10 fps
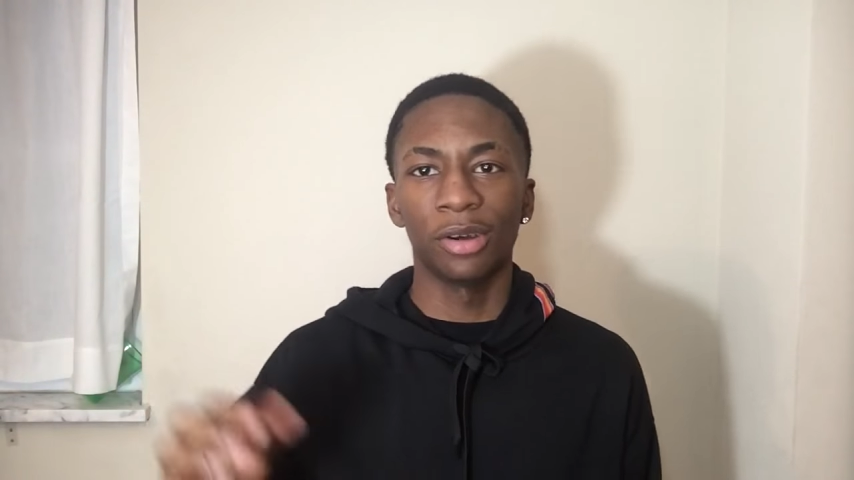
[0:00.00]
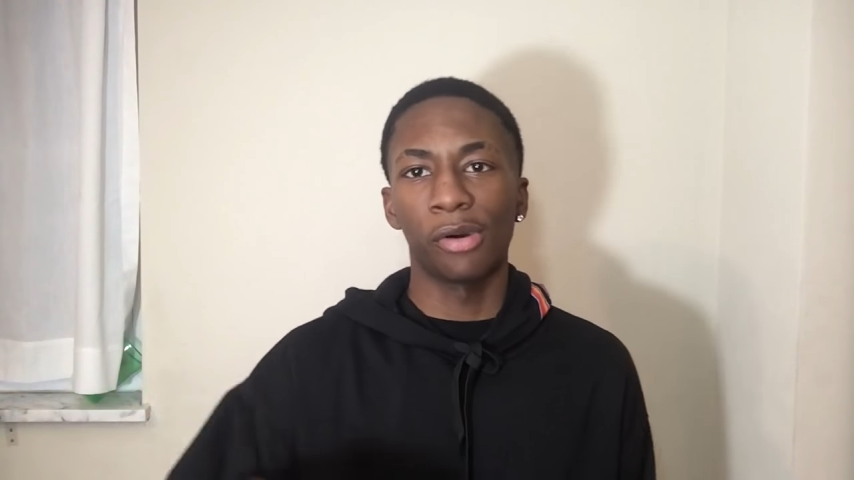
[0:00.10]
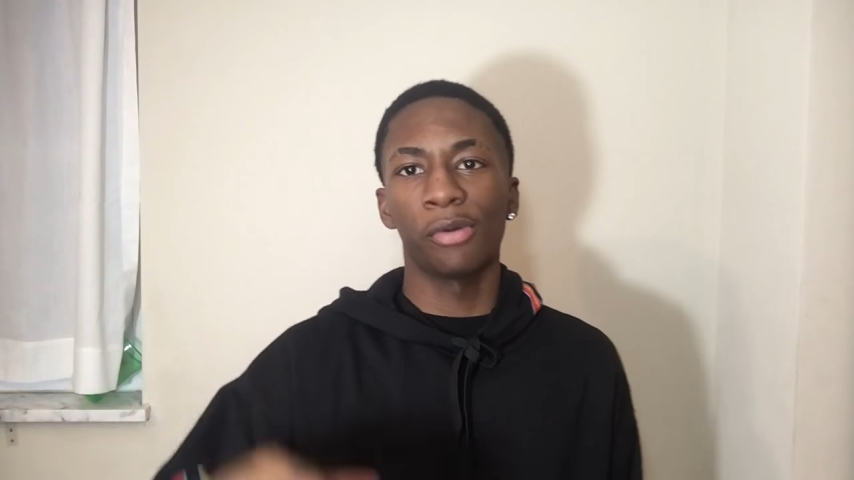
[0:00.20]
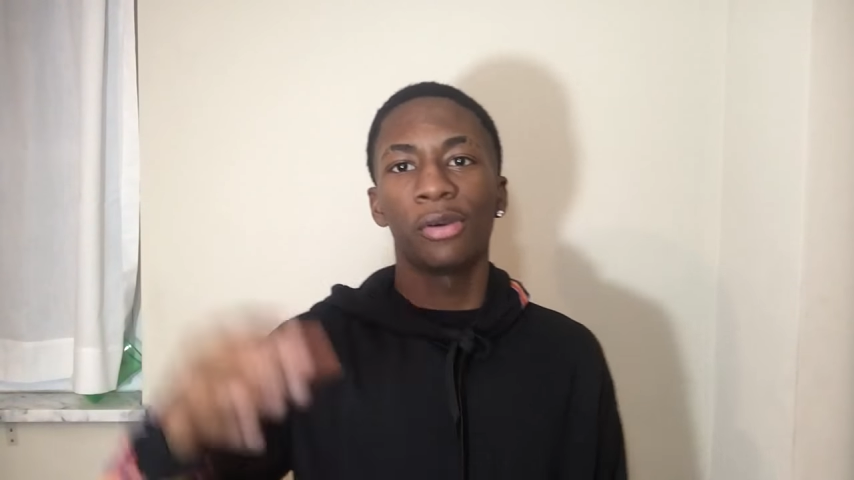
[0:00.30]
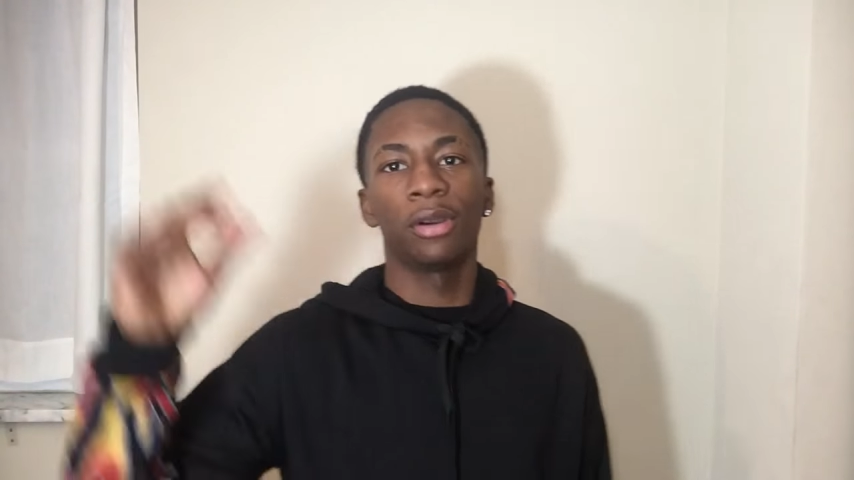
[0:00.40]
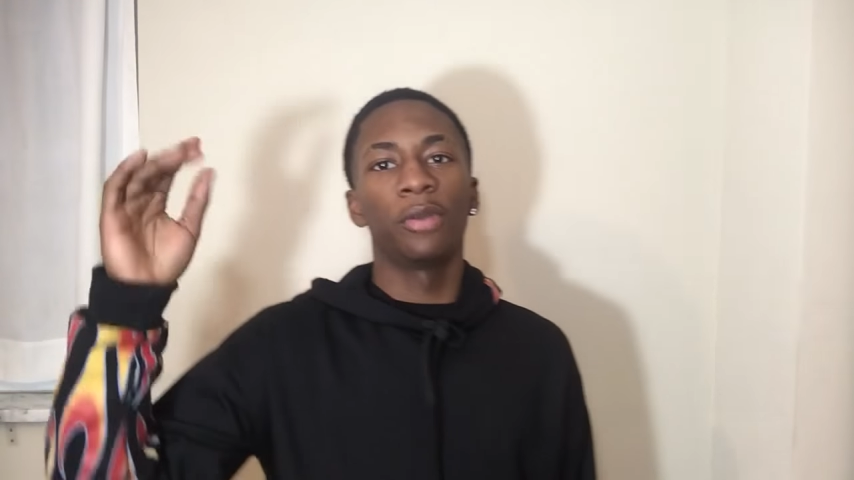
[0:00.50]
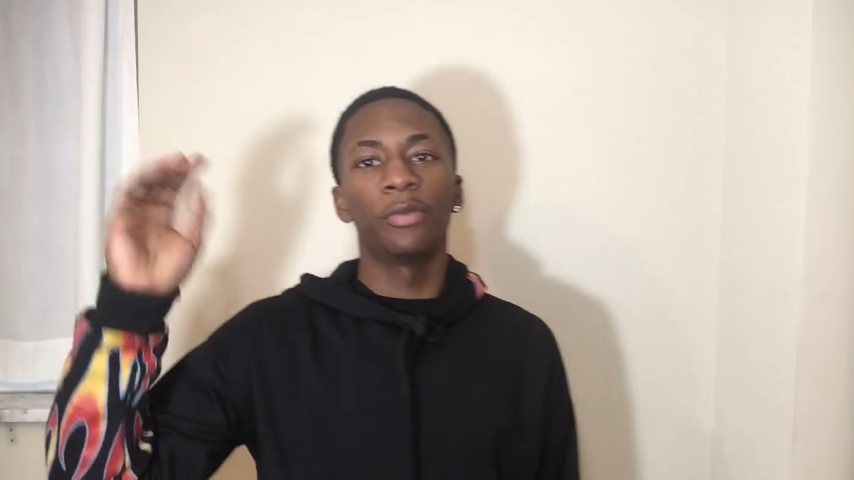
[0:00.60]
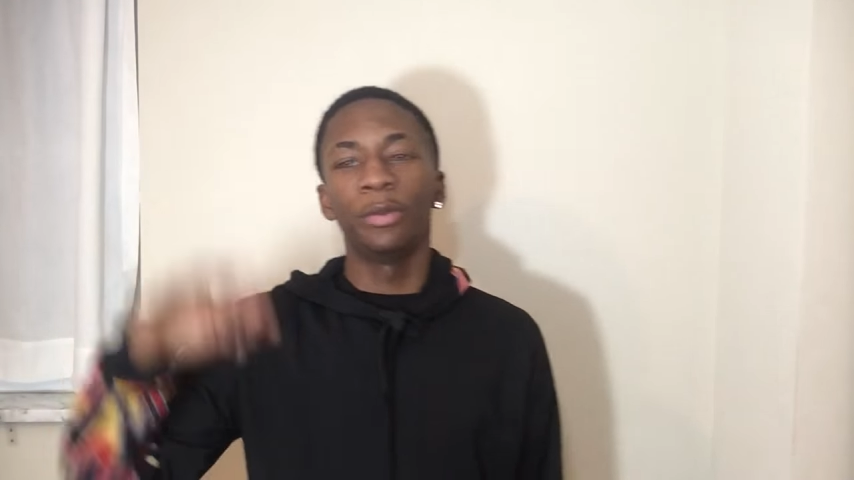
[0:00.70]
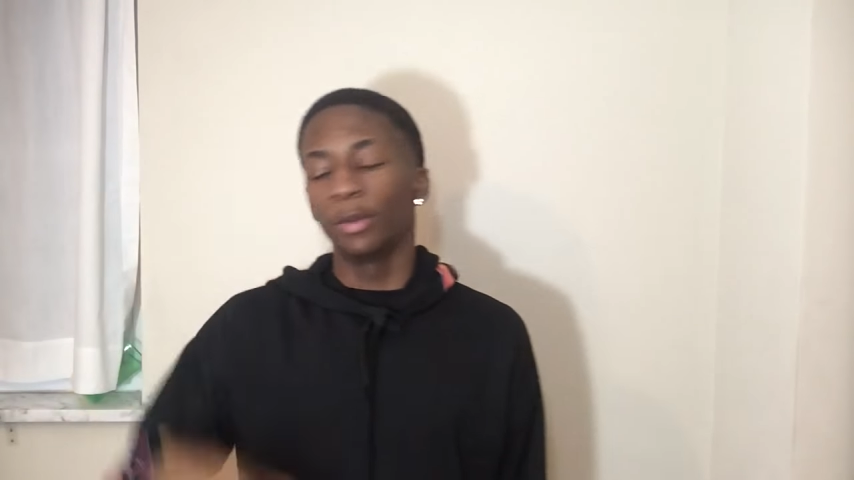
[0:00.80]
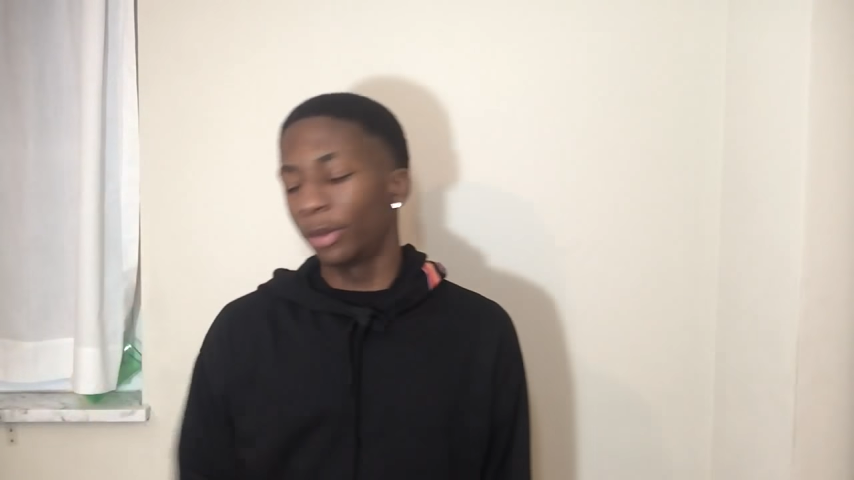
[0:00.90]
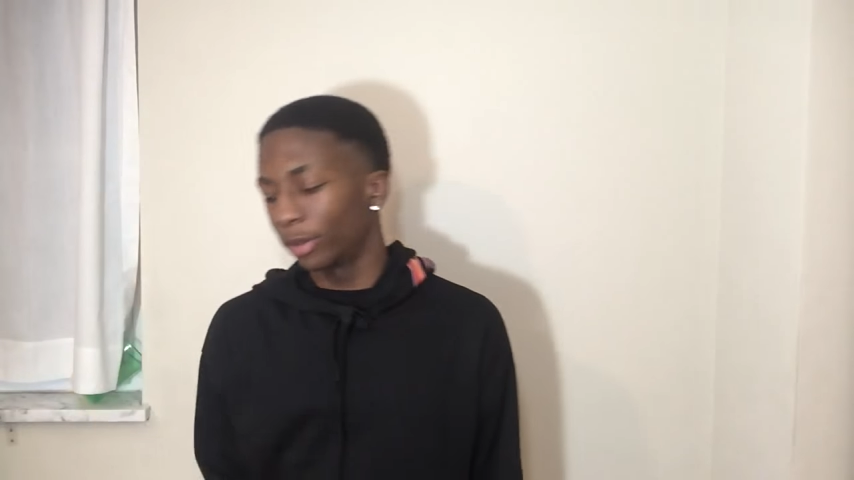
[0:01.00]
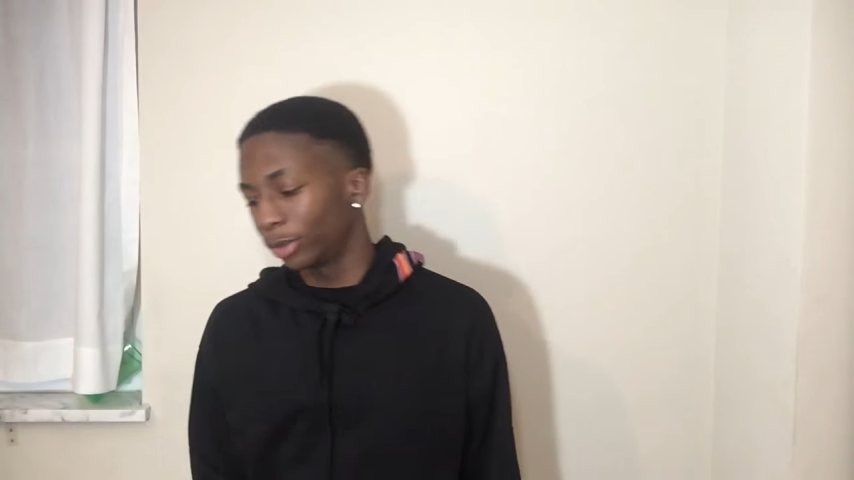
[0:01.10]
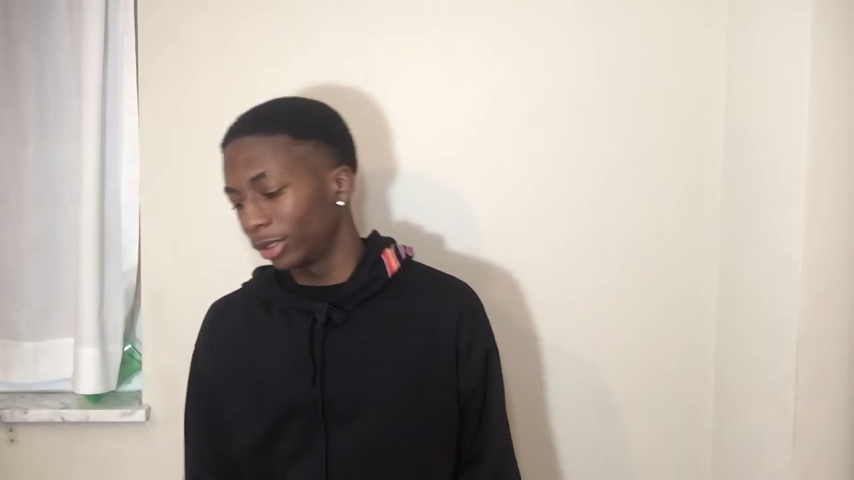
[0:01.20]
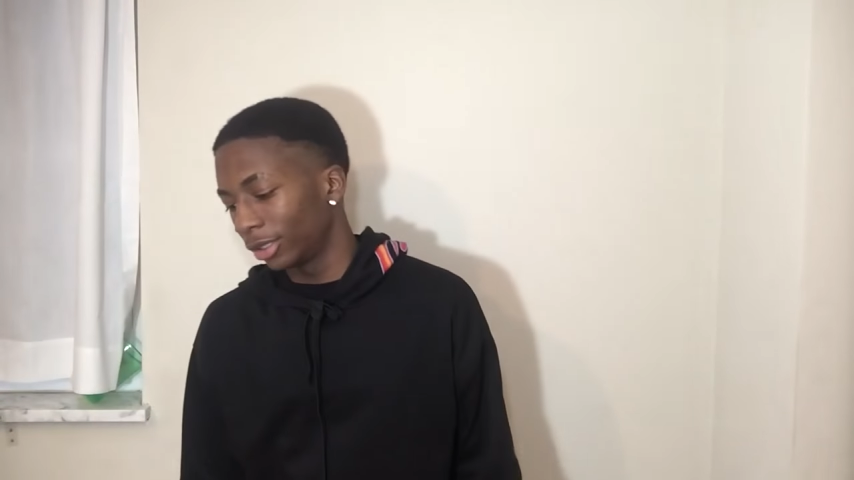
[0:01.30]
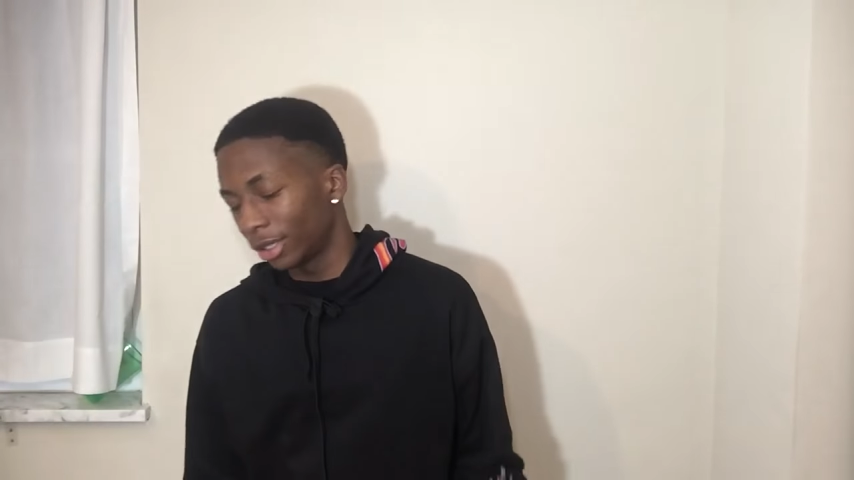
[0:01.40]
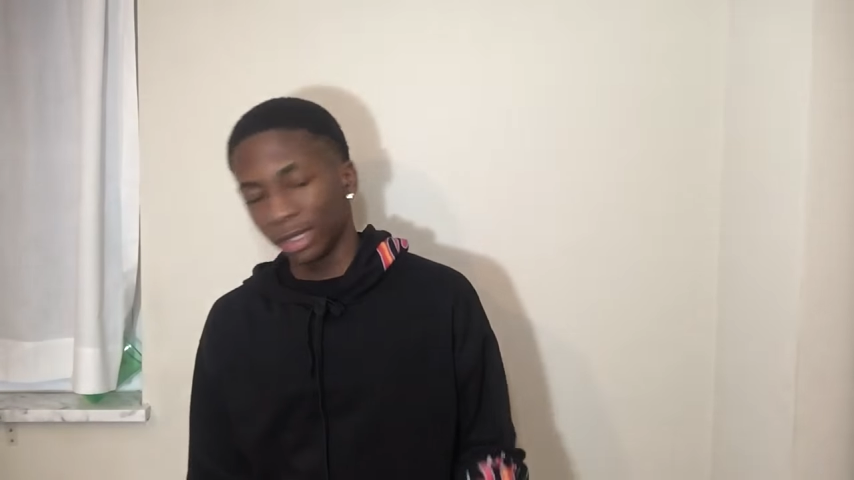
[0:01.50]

know, for me to post.